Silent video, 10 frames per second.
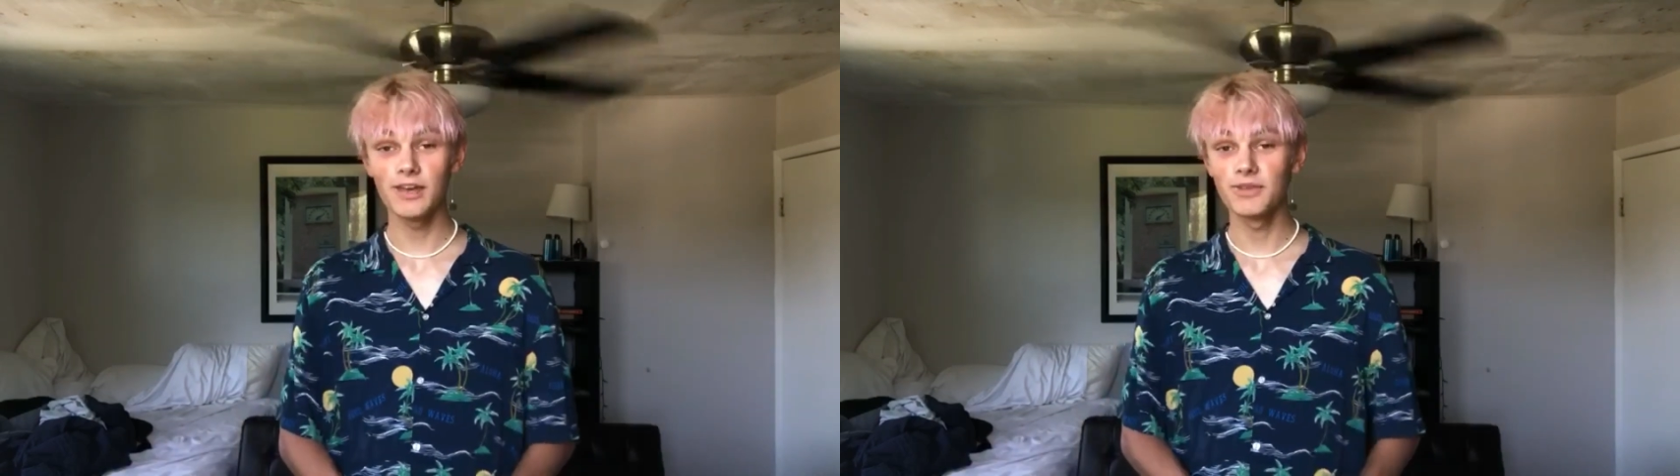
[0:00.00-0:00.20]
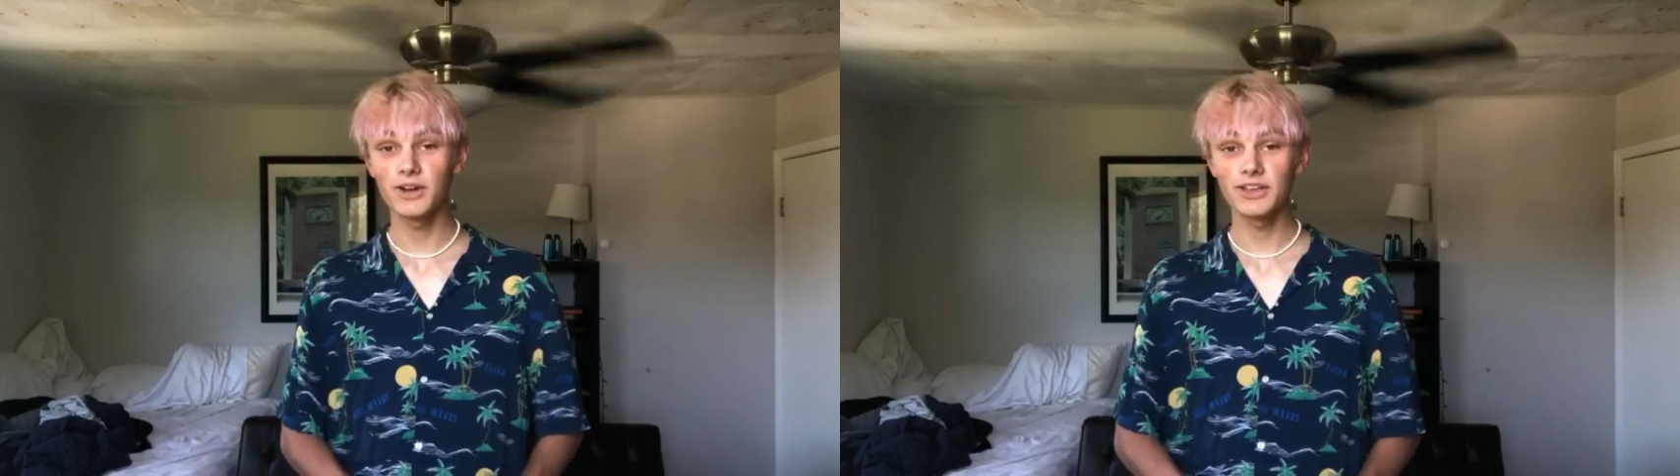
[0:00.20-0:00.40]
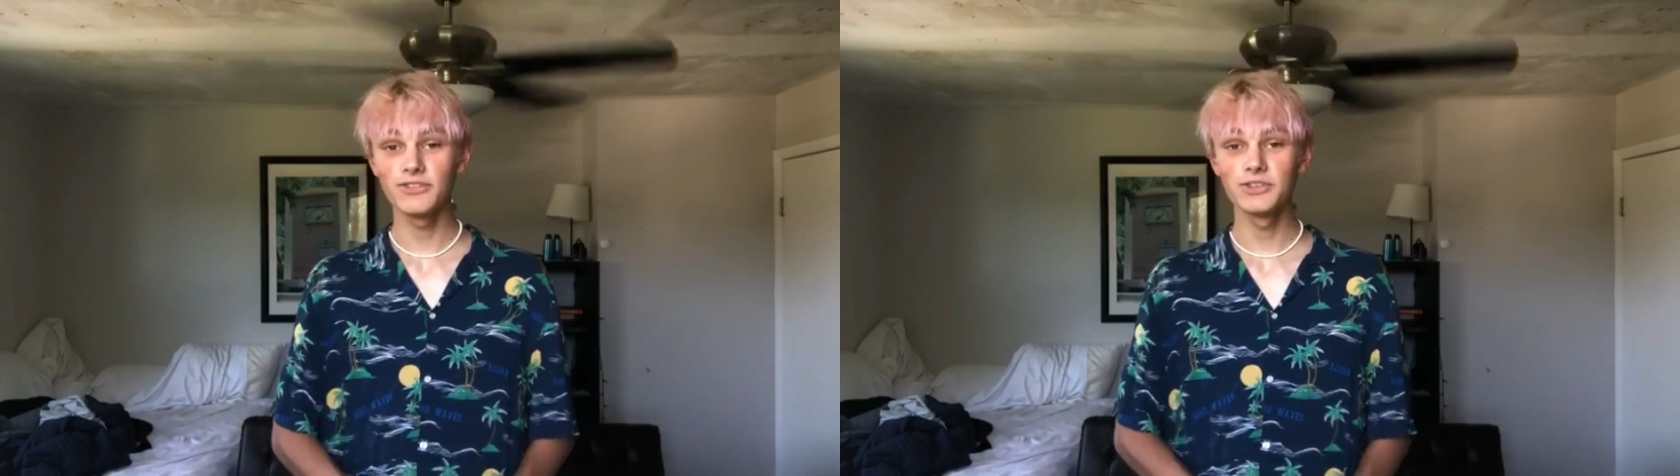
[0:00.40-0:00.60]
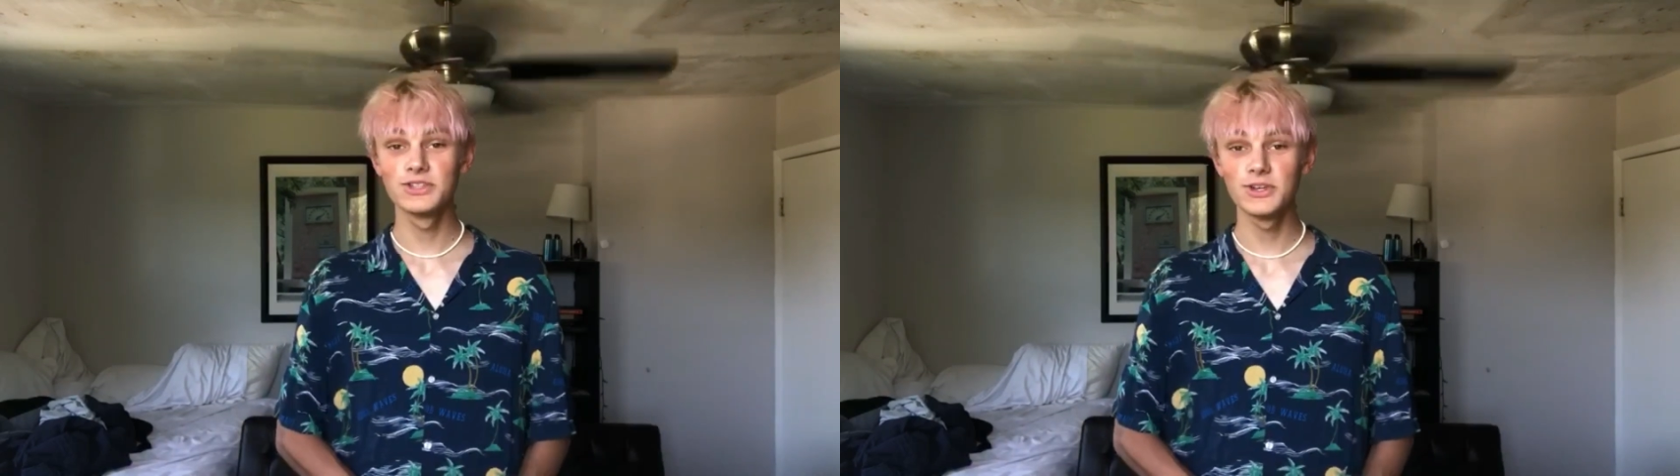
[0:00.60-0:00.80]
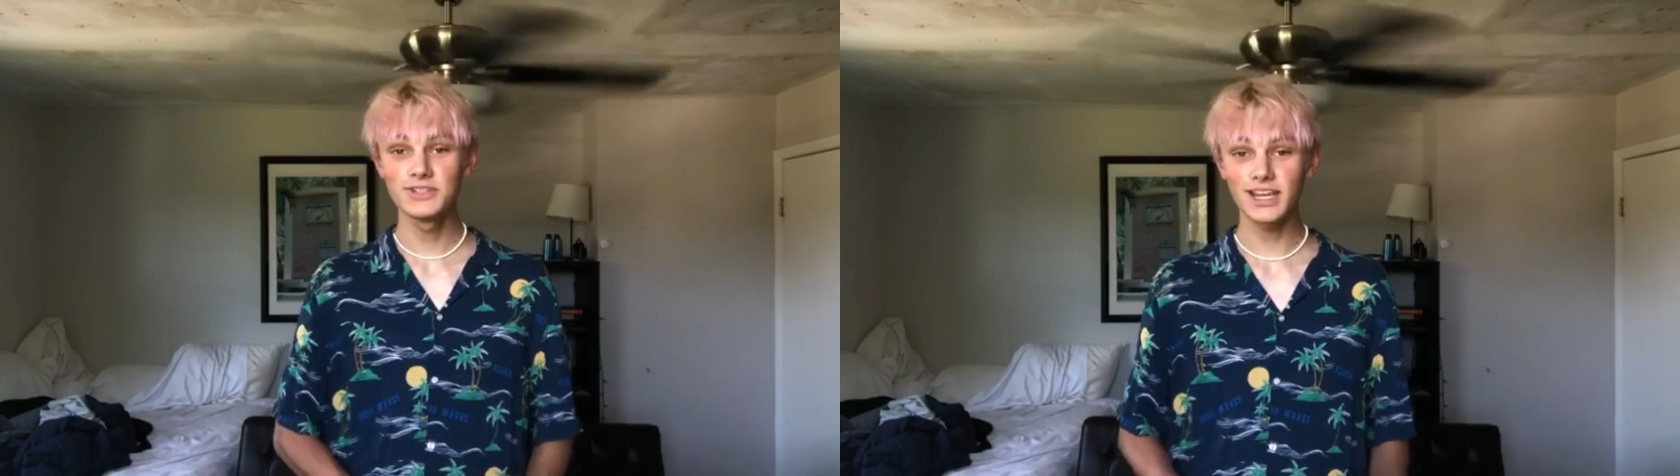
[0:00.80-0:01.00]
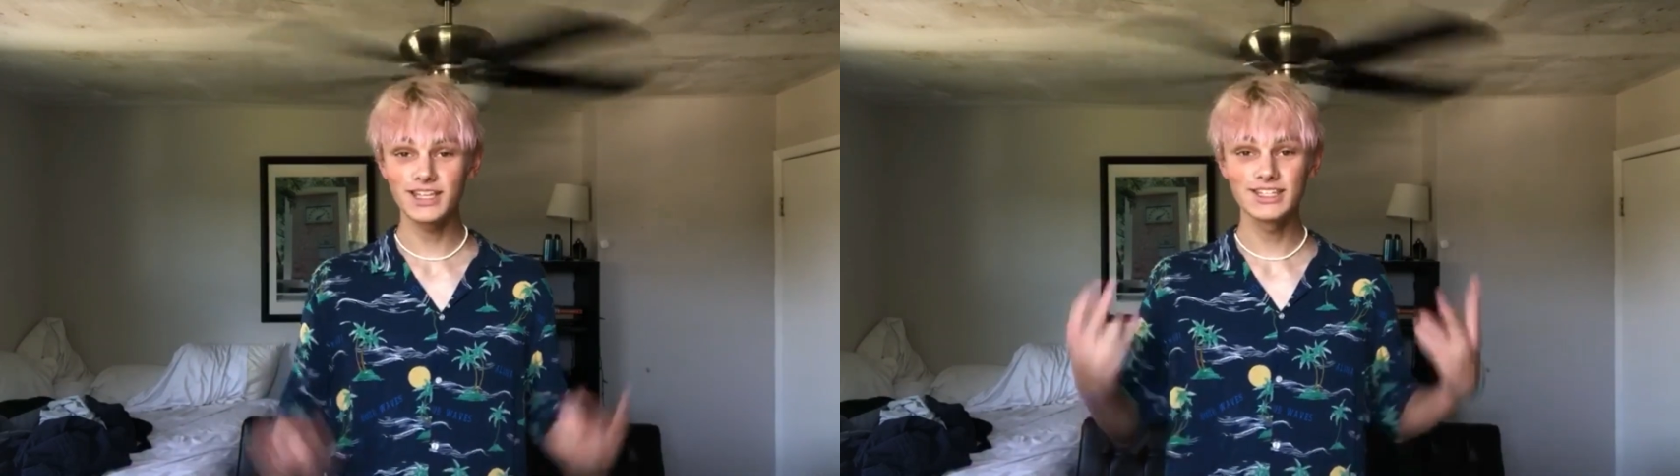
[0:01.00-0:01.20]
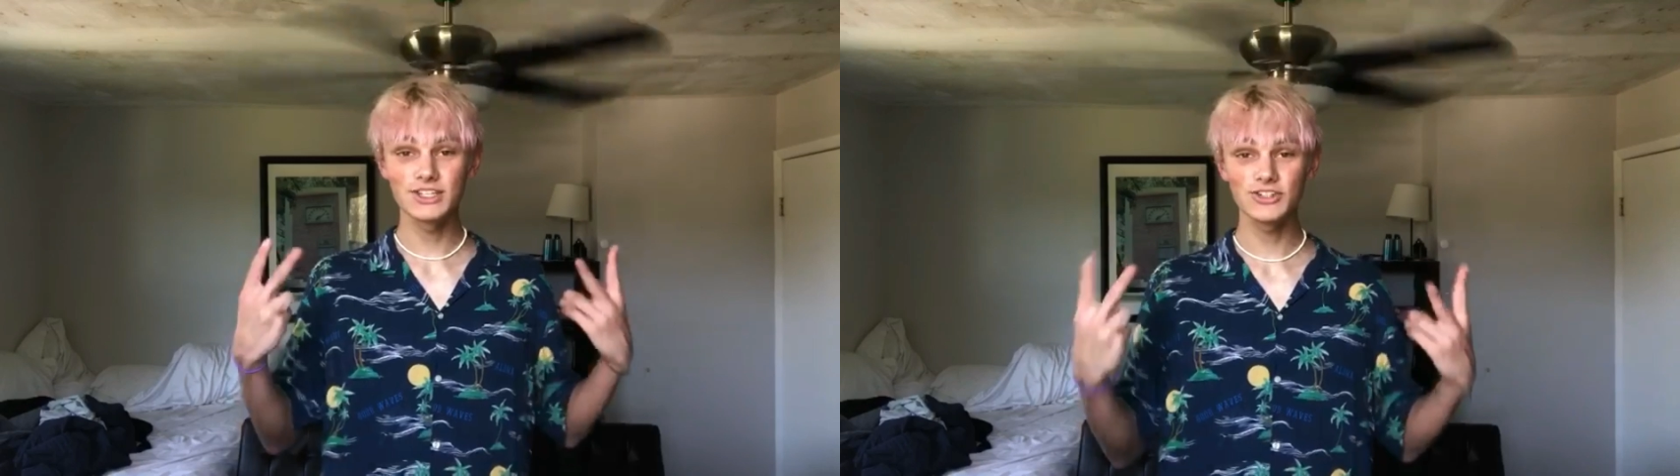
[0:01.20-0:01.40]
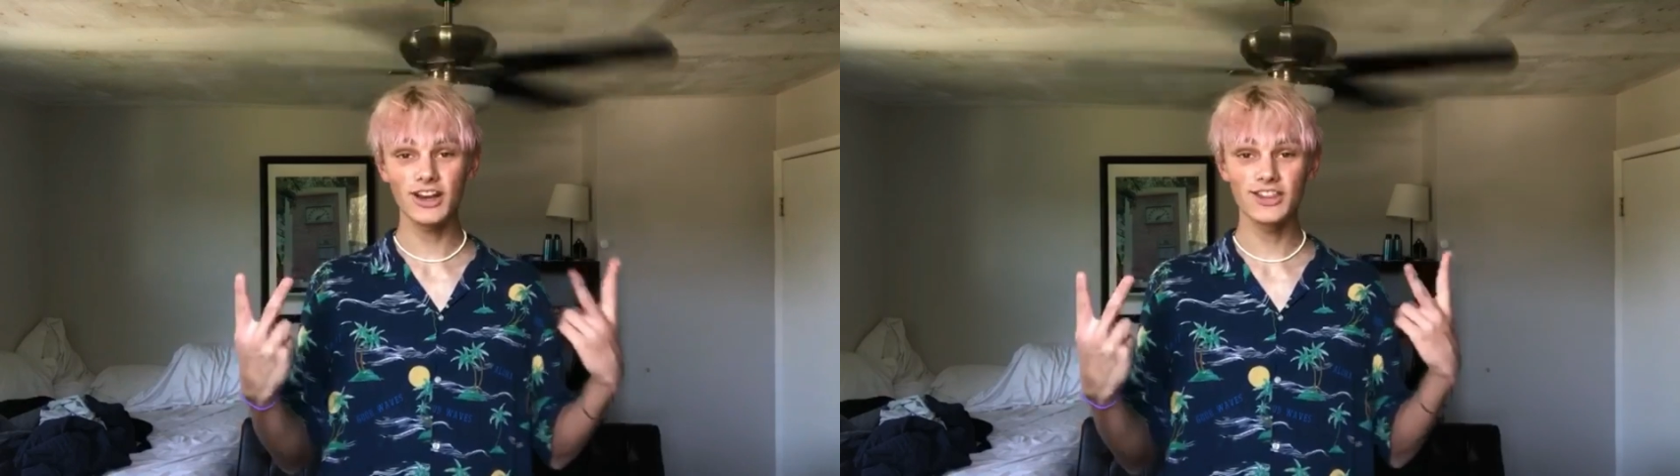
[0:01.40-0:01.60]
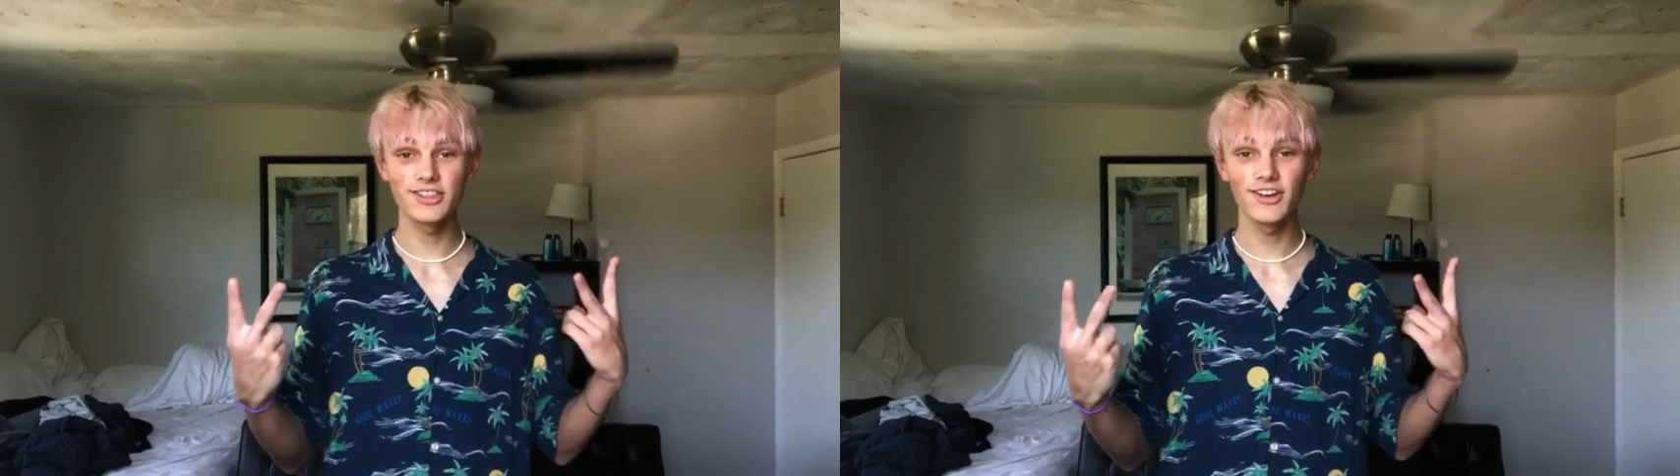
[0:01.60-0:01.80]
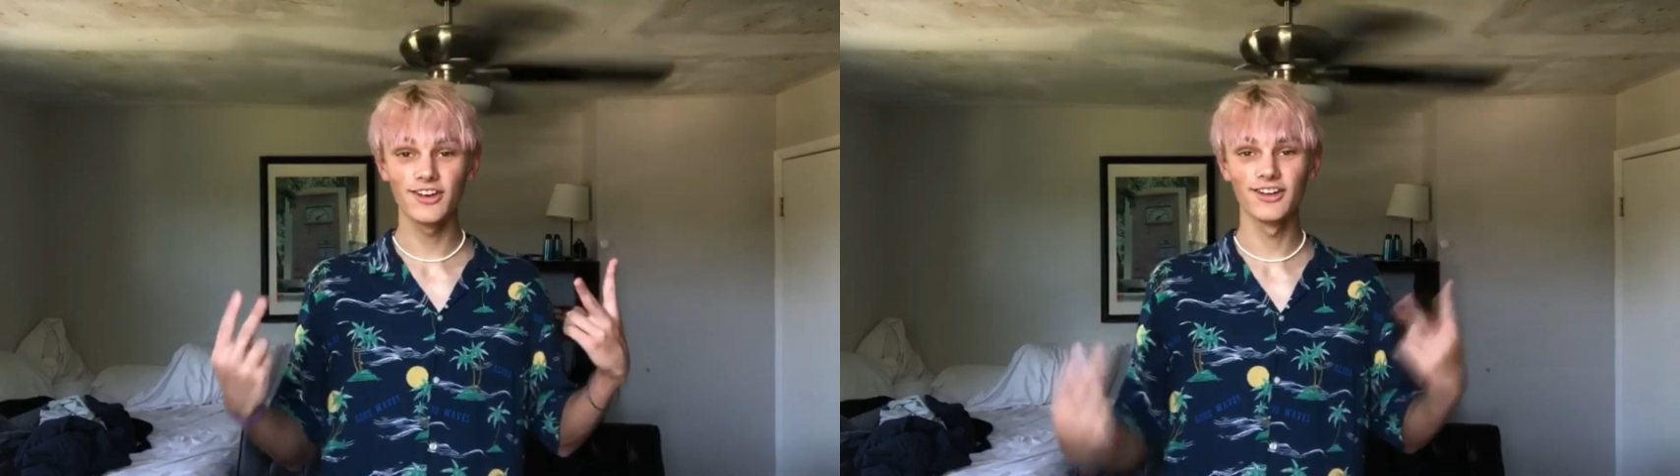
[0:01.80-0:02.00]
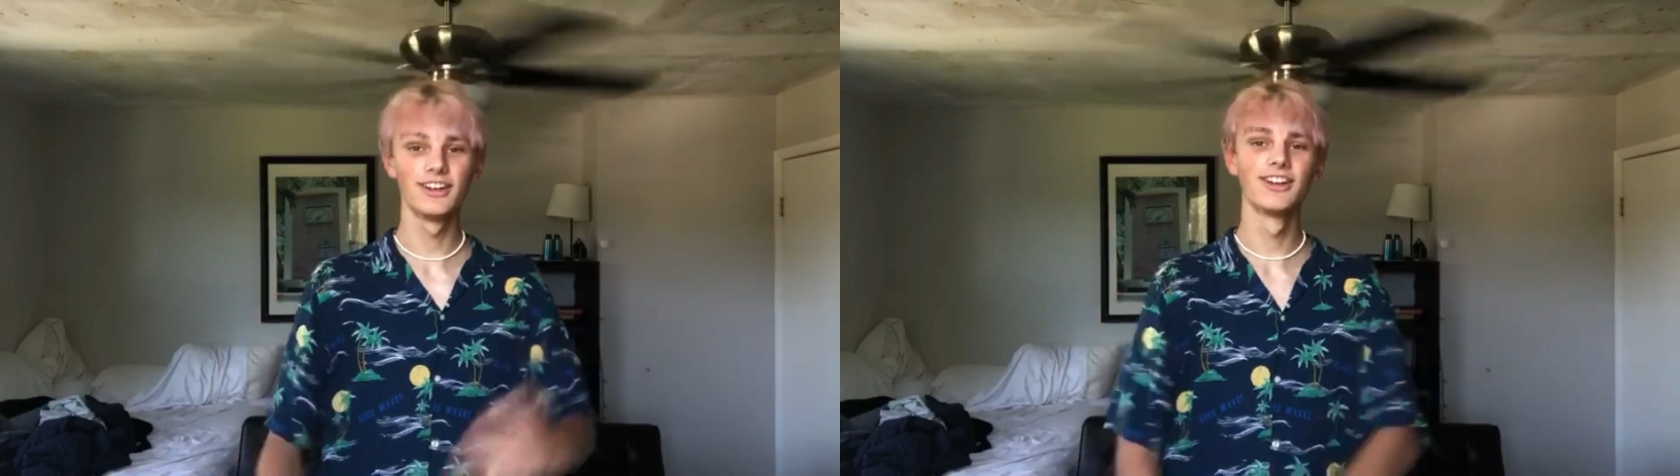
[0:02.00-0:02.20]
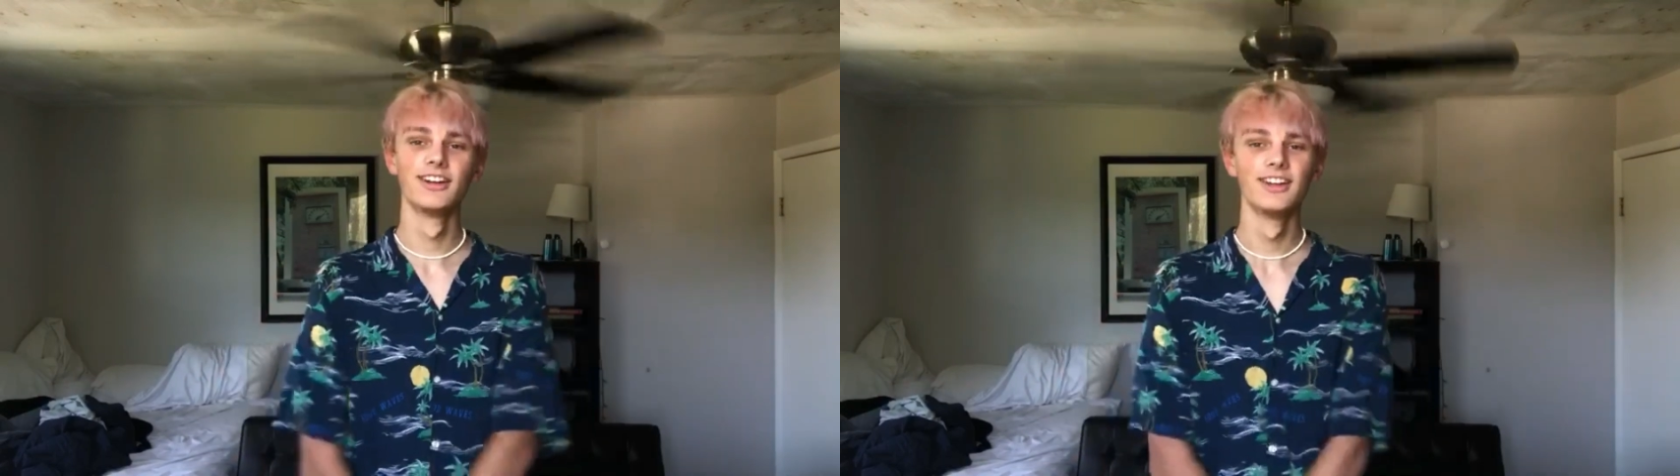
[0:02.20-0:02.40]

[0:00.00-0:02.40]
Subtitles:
and I'll give you 2 tickets to Shrekathon.